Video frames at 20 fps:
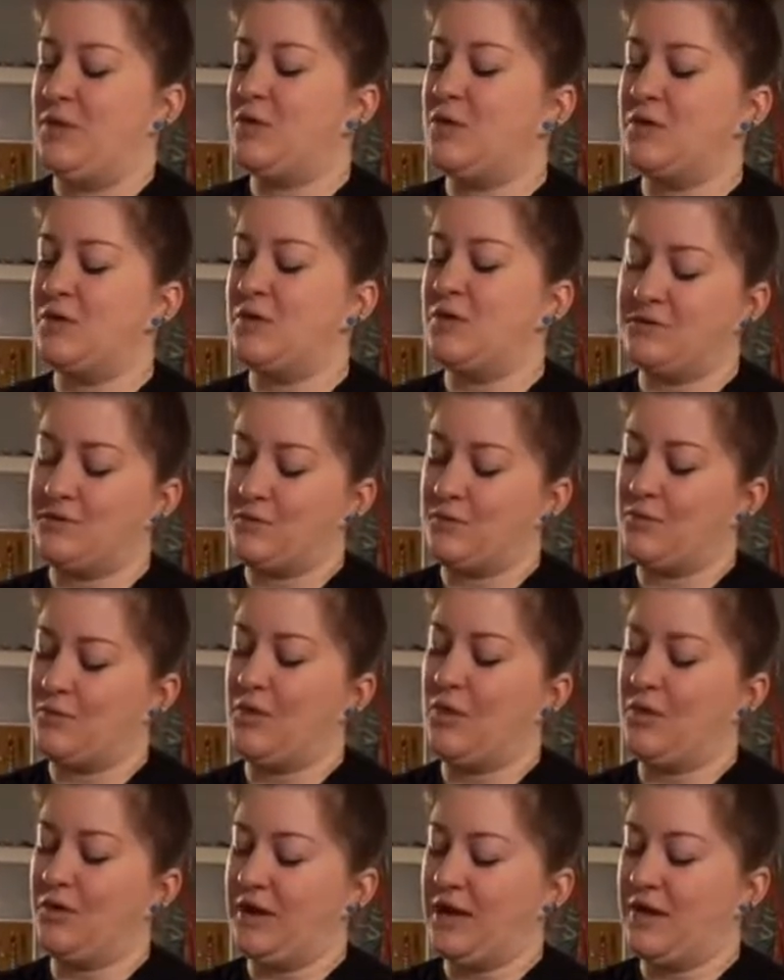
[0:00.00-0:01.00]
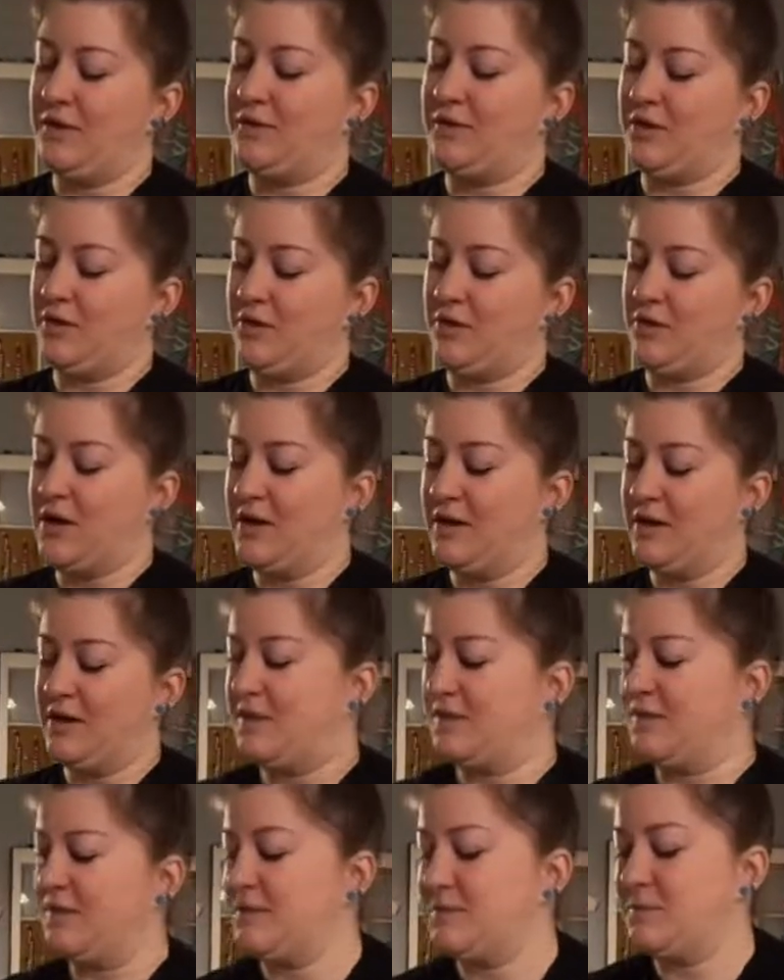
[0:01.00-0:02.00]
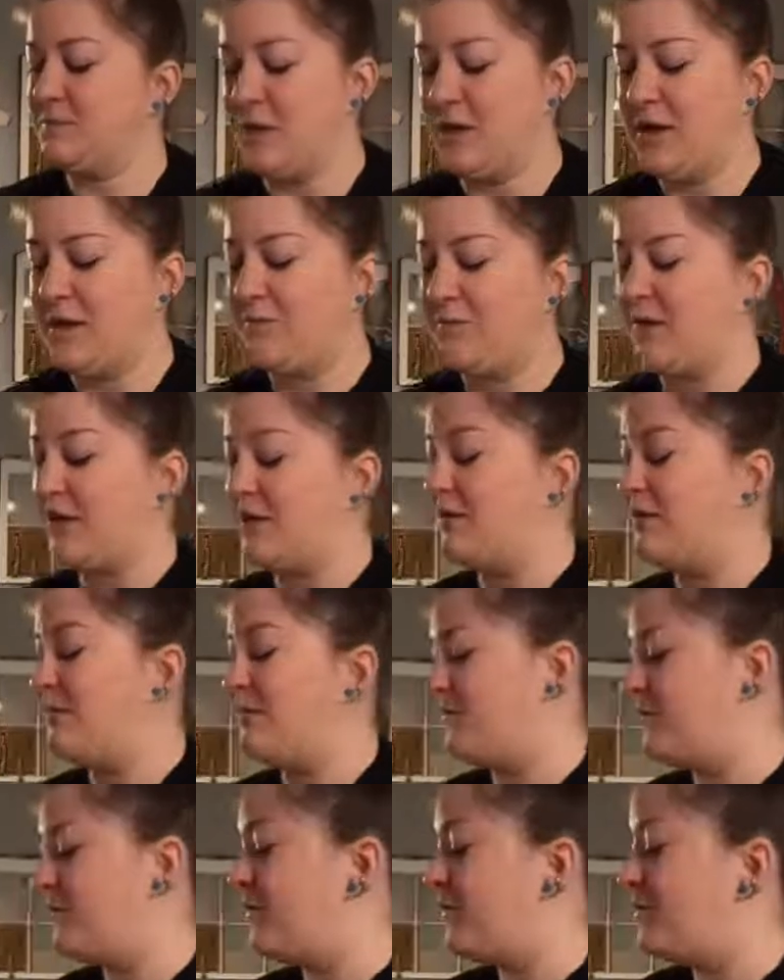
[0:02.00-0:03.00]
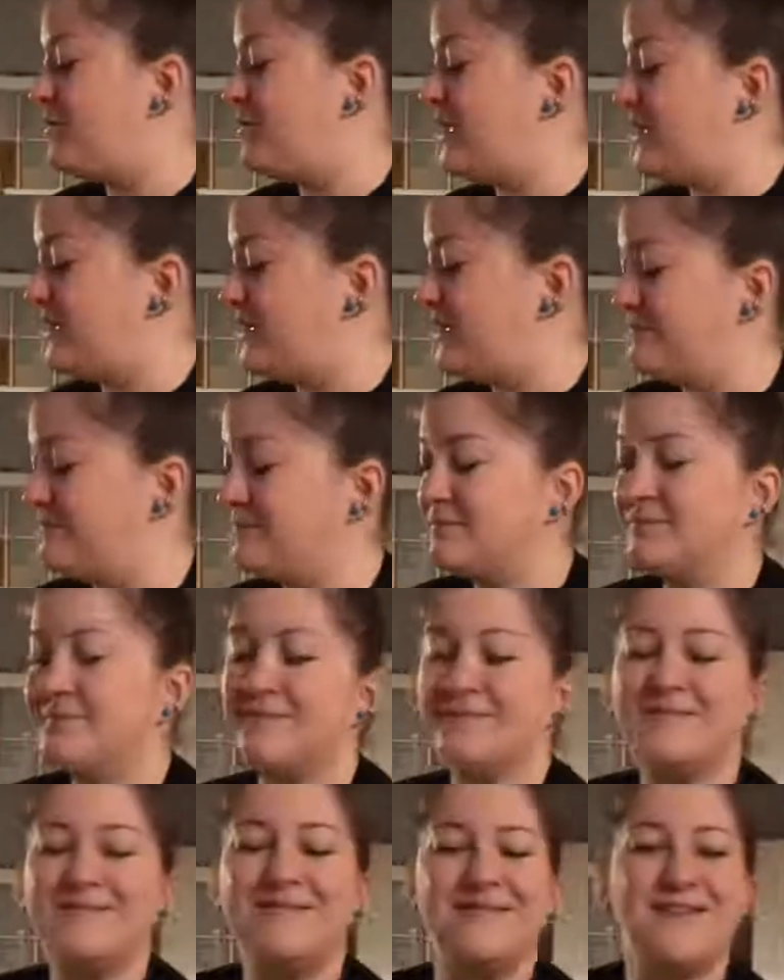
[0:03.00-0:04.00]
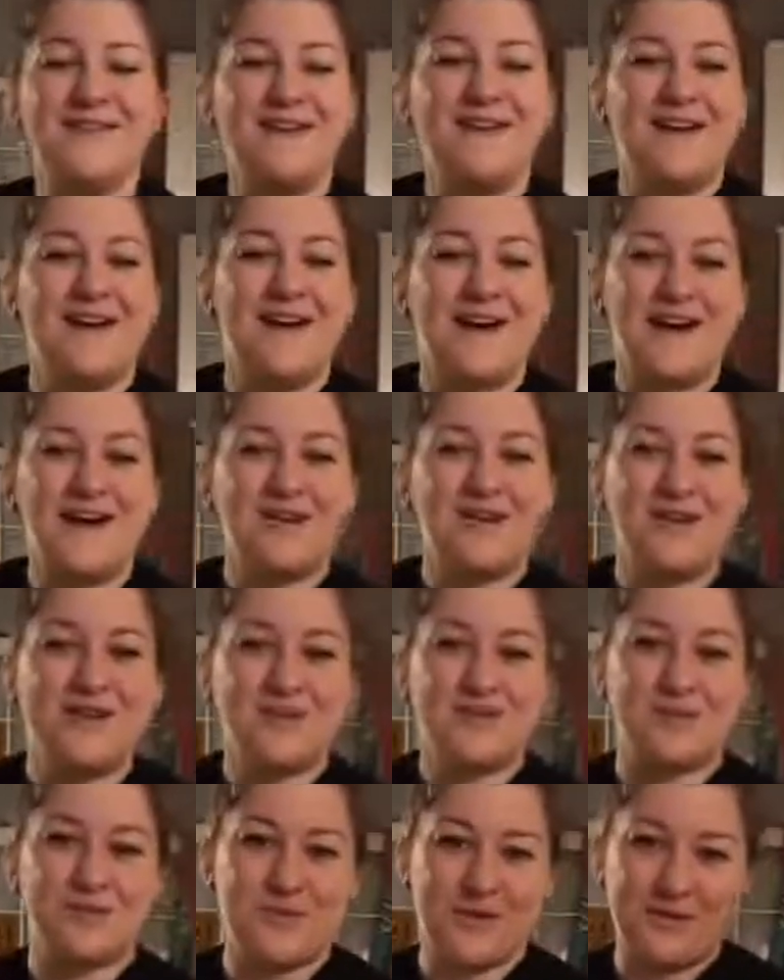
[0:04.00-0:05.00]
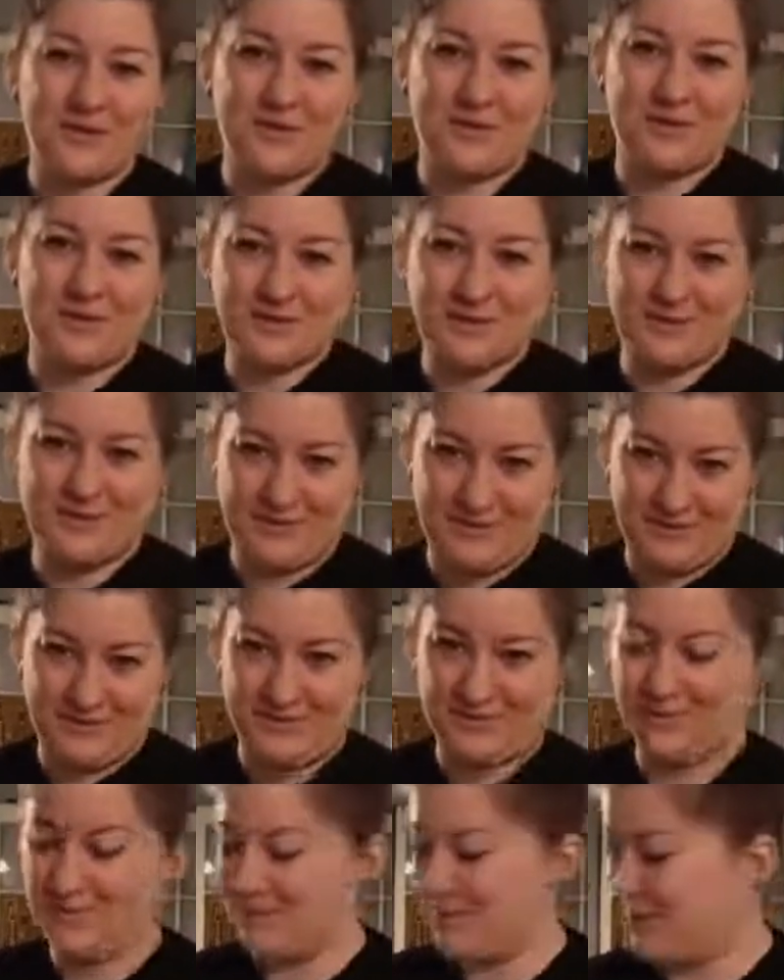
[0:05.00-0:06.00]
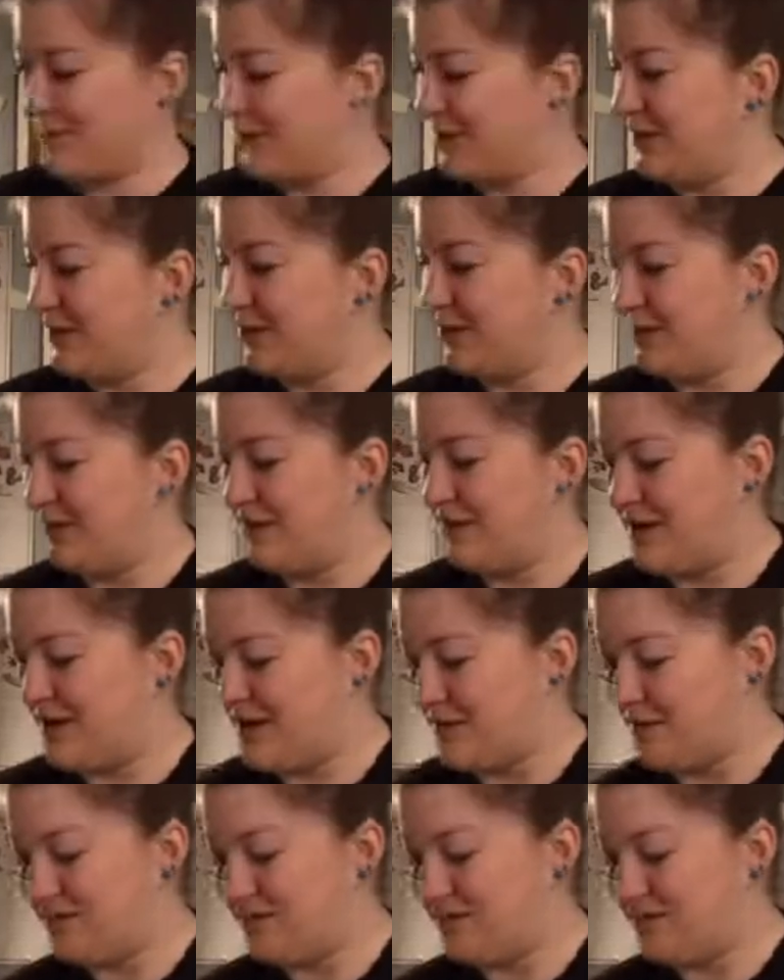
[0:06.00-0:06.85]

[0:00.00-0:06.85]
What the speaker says: You could roll it out in a log at this point, but for me, I like to work with little